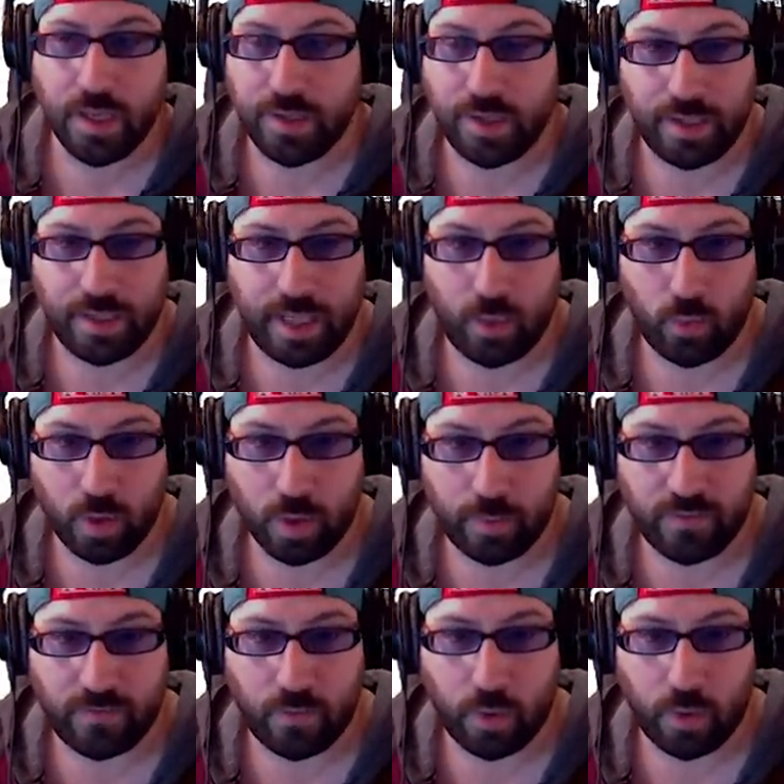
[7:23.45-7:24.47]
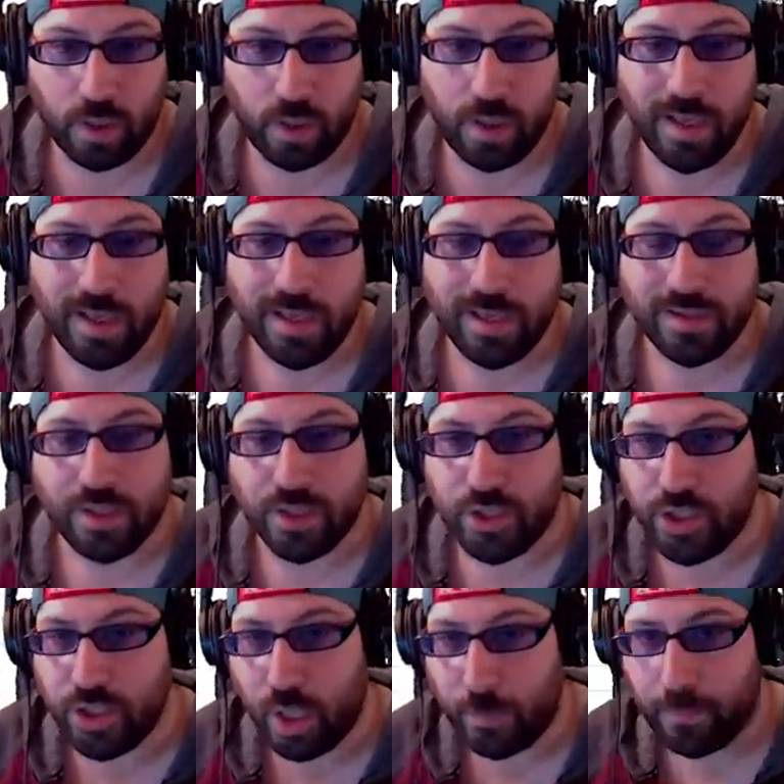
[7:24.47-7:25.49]
than they were before. The
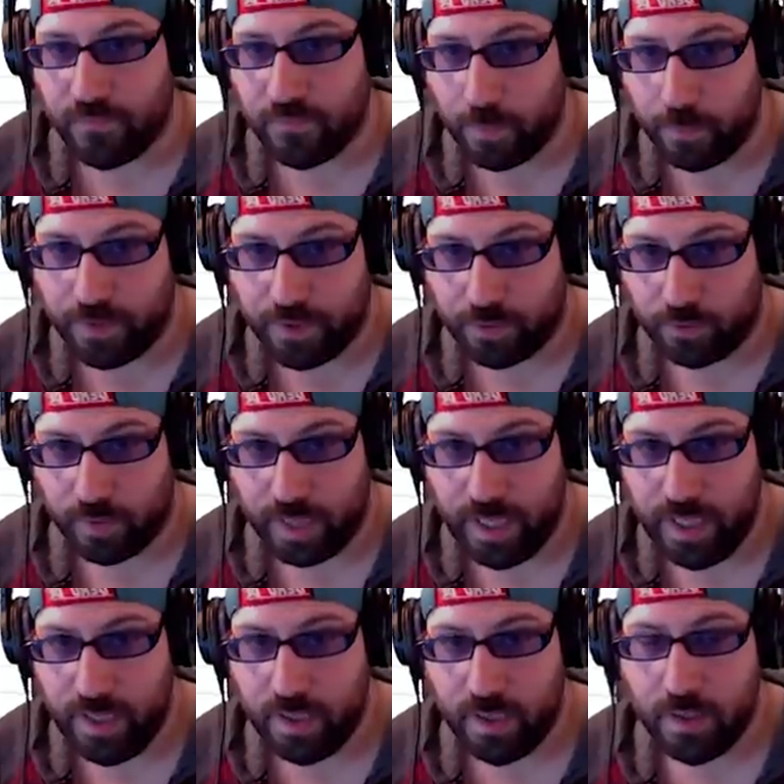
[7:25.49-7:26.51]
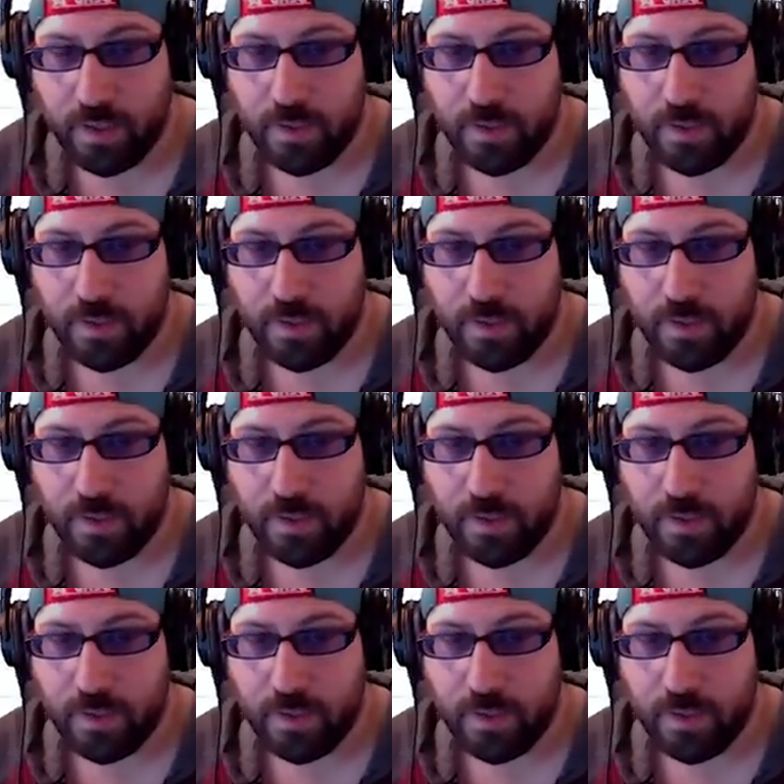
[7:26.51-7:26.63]
jump from 3,